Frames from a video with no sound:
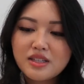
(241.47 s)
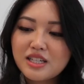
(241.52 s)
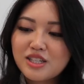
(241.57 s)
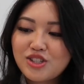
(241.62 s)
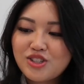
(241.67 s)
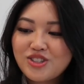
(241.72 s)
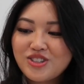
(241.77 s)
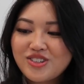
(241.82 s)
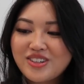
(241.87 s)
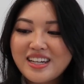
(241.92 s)

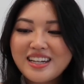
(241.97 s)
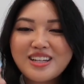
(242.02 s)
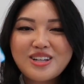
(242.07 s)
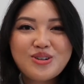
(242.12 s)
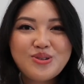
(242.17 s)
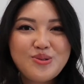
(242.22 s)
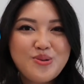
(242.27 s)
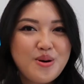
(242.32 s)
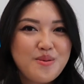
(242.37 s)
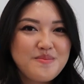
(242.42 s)

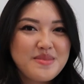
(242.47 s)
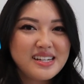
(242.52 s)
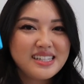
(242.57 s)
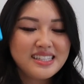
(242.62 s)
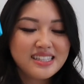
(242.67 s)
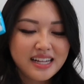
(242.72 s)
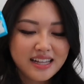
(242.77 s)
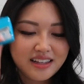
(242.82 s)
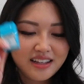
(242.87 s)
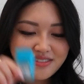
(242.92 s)
Listerine, Cool
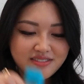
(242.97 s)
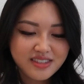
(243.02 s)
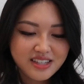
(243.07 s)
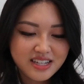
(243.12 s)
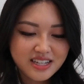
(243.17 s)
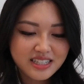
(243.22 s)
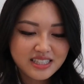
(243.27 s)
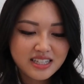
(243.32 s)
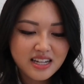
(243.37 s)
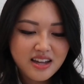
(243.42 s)
Mints, I love
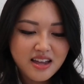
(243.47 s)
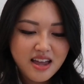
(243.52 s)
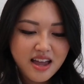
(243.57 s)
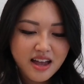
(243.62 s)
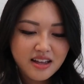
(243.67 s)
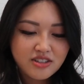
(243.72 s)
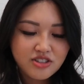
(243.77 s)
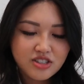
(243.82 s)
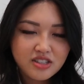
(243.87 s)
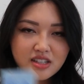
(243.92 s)
these,
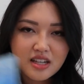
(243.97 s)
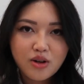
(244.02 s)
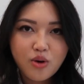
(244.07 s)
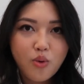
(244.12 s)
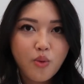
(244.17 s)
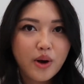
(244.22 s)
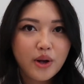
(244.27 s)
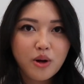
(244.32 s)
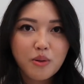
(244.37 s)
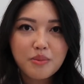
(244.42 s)
and just
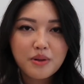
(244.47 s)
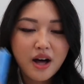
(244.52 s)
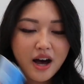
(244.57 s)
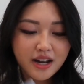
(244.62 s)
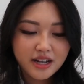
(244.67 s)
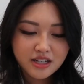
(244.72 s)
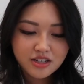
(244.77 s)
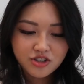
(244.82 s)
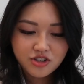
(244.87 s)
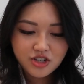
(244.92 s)
like oil
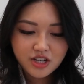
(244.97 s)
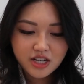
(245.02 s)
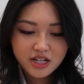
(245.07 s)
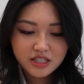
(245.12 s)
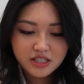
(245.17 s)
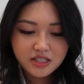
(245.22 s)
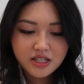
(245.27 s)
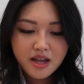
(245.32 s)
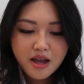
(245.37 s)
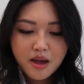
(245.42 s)
blotting
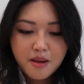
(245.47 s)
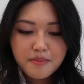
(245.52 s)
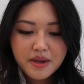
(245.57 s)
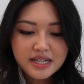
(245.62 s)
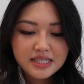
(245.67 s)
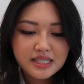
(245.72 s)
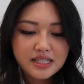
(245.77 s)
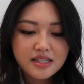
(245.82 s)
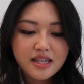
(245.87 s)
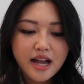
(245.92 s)
sheets.
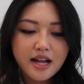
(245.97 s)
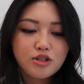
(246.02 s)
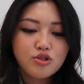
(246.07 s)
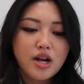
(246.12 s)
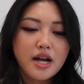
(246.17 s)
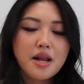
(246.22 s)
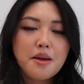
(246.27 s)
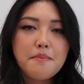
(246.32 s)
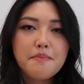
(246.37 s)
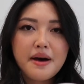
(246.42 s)
Basically I
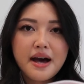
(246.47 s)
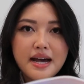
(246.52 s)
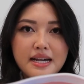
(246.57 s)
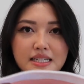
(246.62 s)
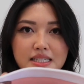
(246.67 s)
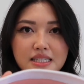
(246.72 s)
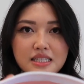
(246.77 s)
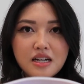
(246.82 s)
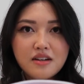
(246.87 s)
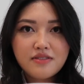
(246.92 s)
try to
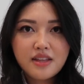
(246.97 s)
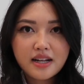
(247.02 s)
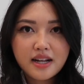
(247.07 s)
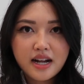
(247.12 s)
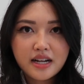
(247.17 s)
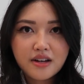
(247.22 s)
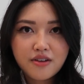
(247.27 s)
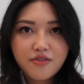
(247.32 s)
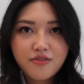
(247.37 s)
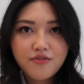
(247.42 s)
buy stuff that
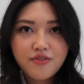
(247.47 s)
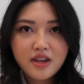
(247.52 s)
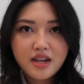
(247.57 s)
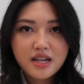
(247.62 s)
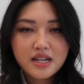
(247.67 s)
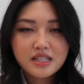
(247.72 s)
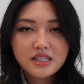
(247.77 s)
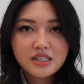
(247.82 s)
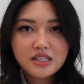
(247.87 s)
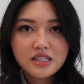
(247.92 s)
kind of
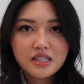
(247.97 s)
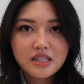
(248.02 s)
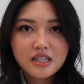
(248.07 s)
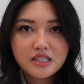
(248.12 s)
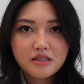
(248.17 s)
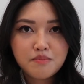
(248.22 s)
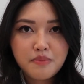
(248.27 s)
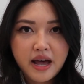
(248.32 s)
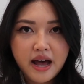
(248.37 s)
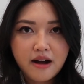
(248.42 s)
fit into
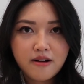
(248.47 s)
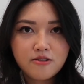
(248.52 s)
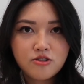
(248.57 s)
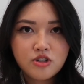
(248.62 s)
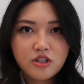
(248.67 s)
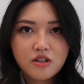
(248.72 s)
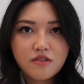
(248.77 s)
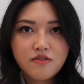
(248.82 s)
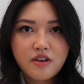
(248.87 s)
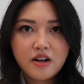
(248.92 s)
this
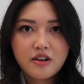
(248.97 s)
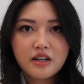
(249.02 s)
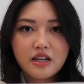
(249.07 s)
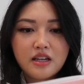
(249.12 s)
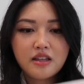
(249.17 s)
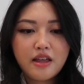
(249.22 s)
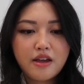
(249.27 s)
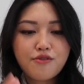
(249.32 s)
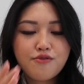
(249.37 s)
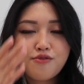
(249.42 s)
pouch in a
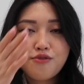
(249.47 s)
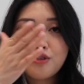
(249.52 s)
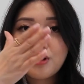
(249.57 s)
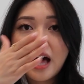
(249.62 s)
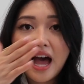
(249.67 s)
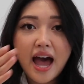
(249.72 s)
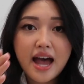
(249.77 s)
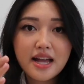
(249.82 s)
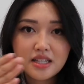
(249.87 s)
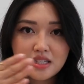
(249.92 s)
very like
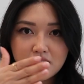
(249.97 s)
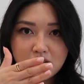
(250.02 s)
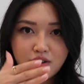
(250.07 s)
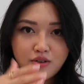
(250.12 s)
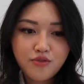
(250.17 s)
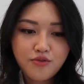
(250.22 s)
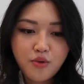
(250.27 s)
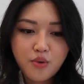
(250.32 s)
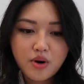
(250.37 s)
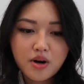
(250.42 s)
flat
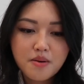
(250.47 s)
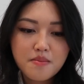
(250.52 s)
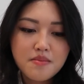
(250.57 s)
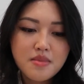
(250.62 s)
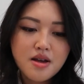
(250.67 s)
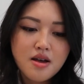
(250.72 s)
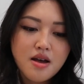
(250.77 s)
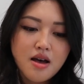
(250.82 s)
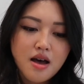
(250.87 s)
form,